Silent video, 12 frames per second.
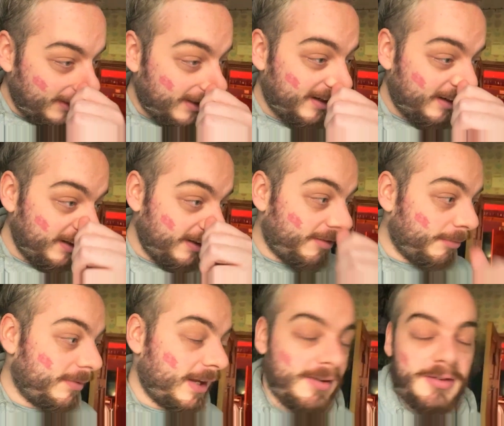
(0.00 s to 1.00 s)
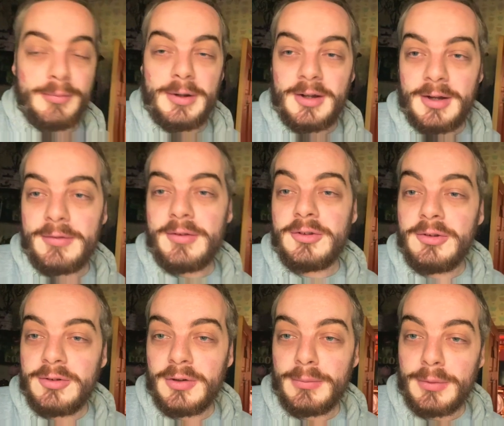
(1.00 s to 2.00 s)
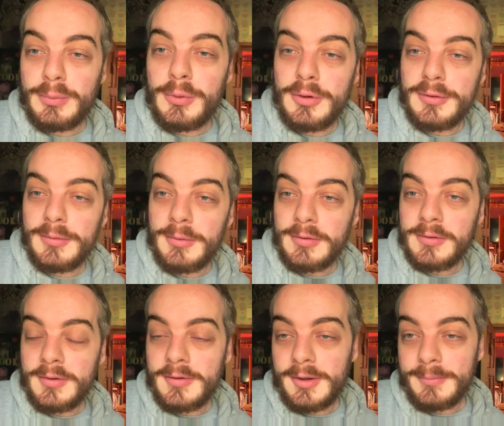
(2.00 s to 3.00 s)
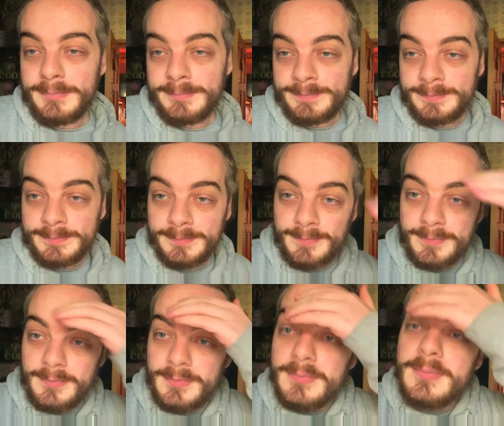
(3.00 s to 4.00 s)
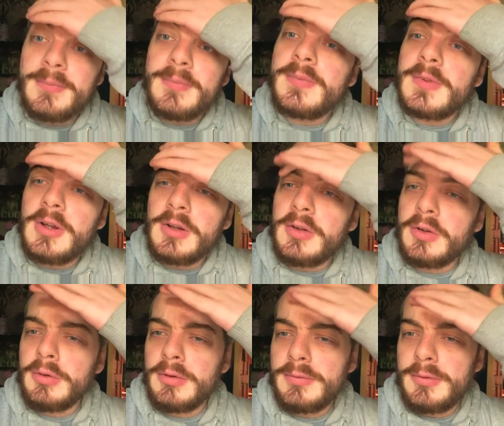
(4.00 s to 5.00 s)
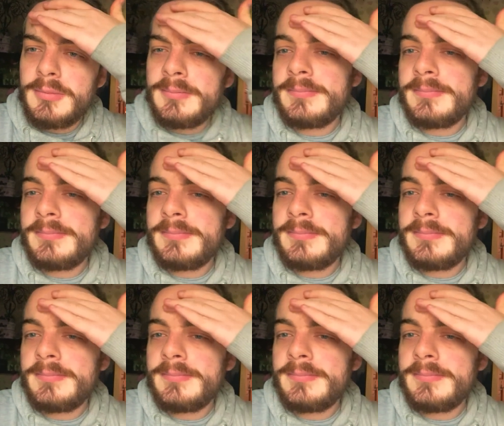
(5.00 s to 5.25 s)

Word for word: And I need some taste in my life because usually I'm on water most of the time. God, I look awful.